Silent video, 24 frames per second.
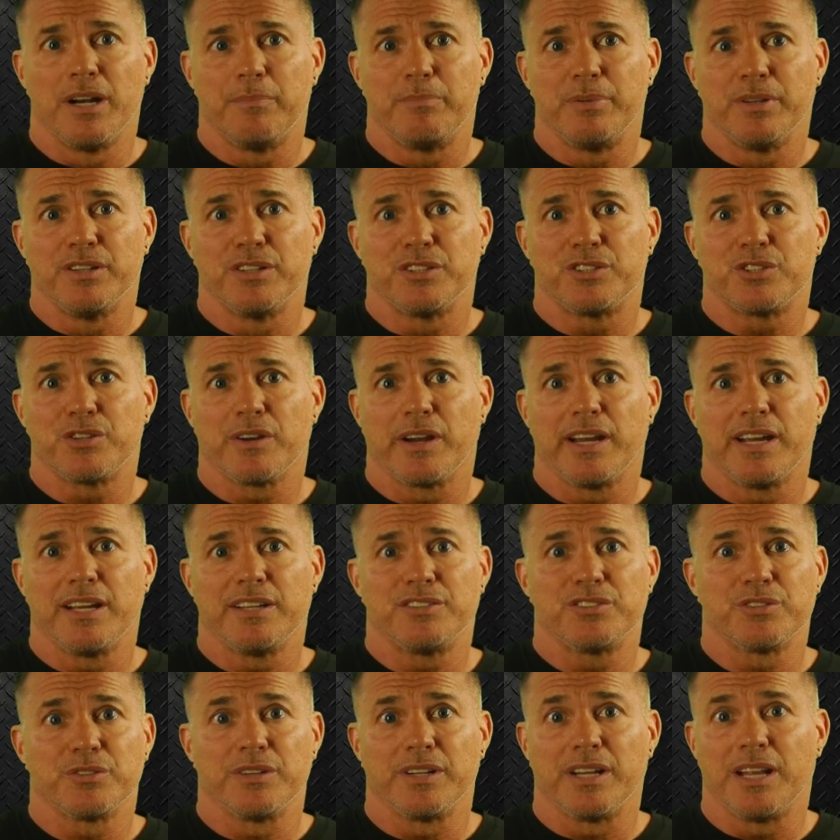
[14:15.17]
up in the
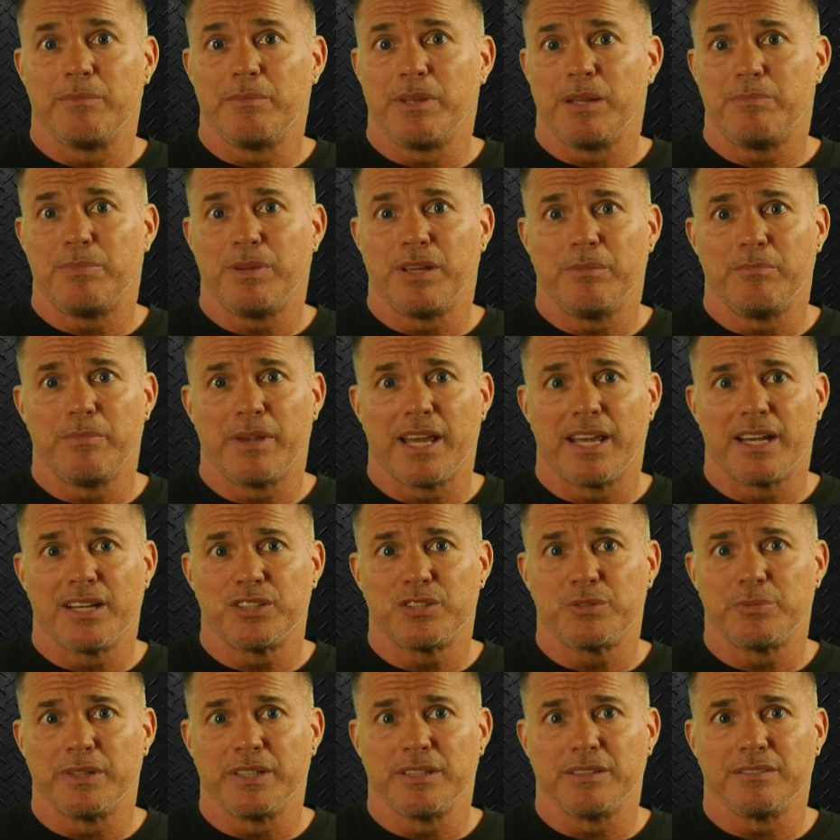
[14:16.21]
trades or in MEP
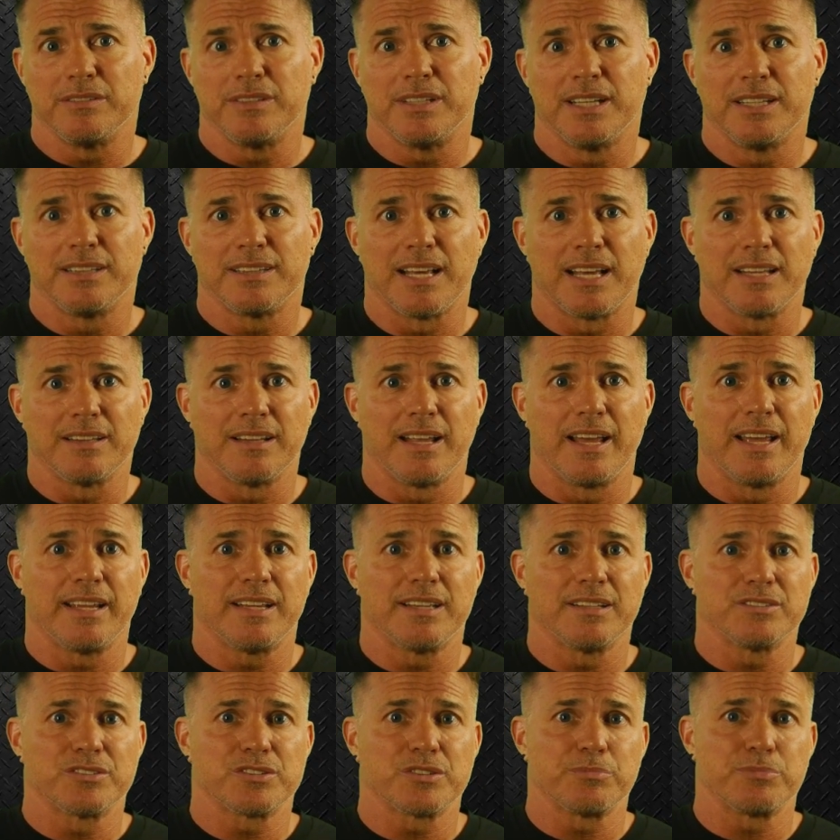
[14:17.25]
management, hit that like
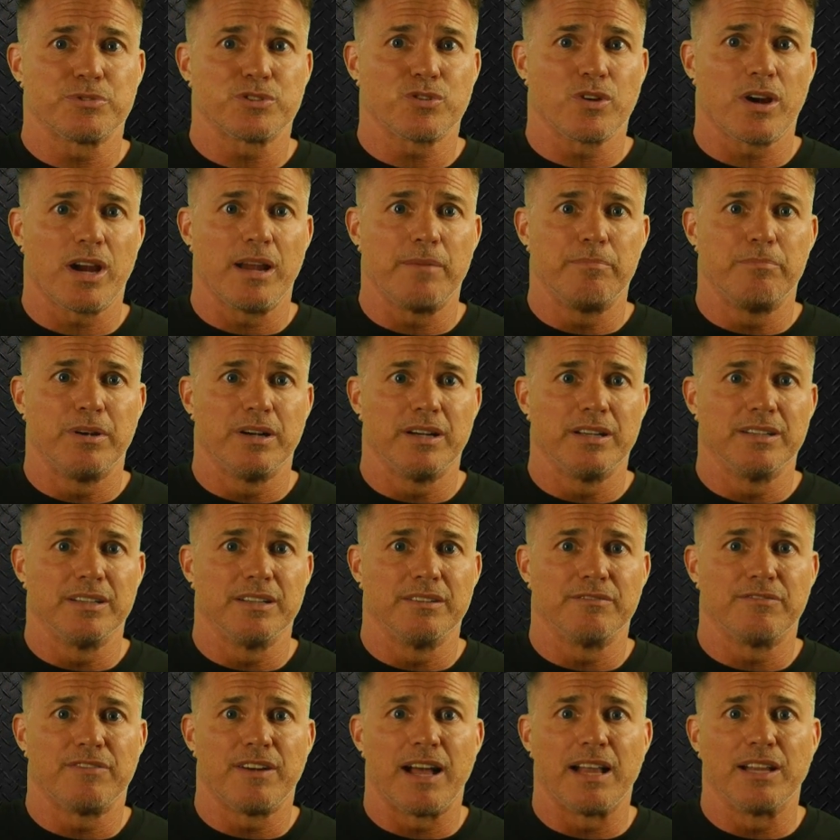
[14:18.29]
and subscribe button
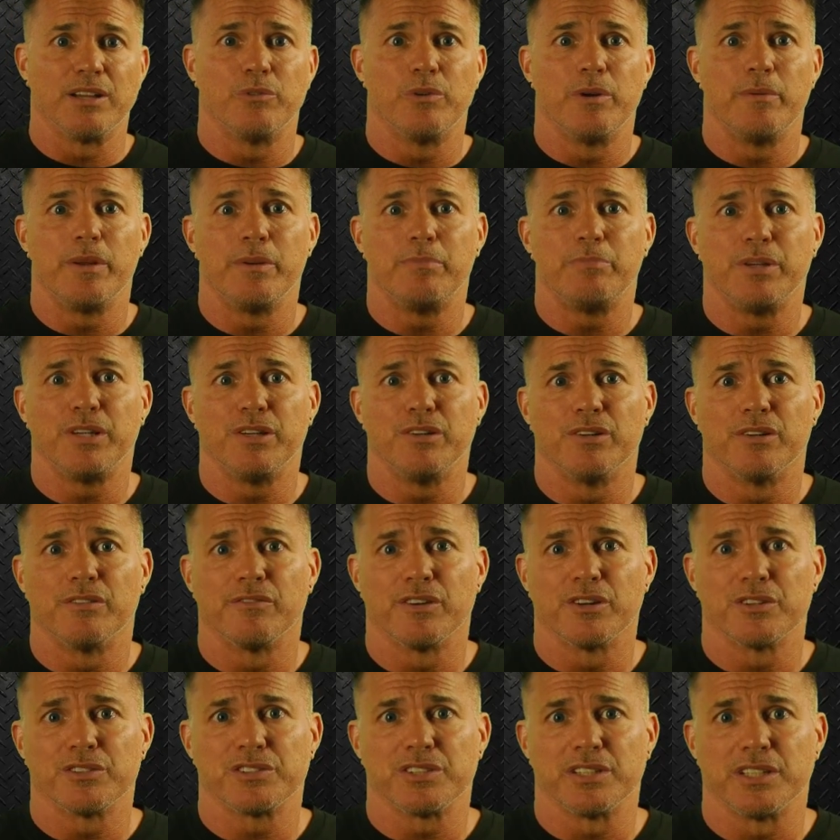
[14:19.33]
and follow MEP
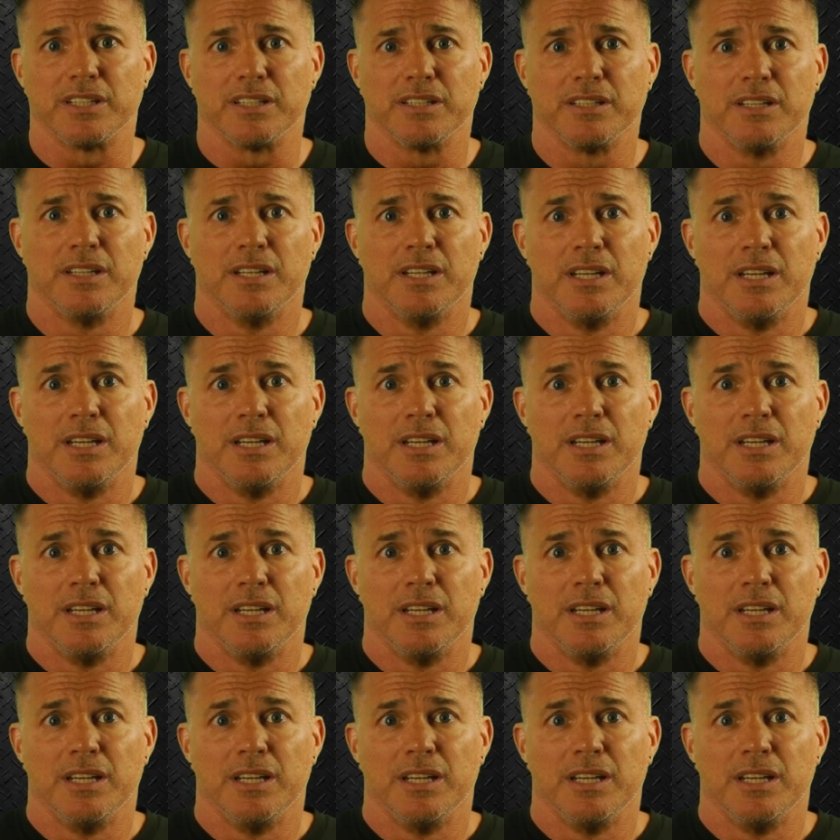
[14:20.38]
University.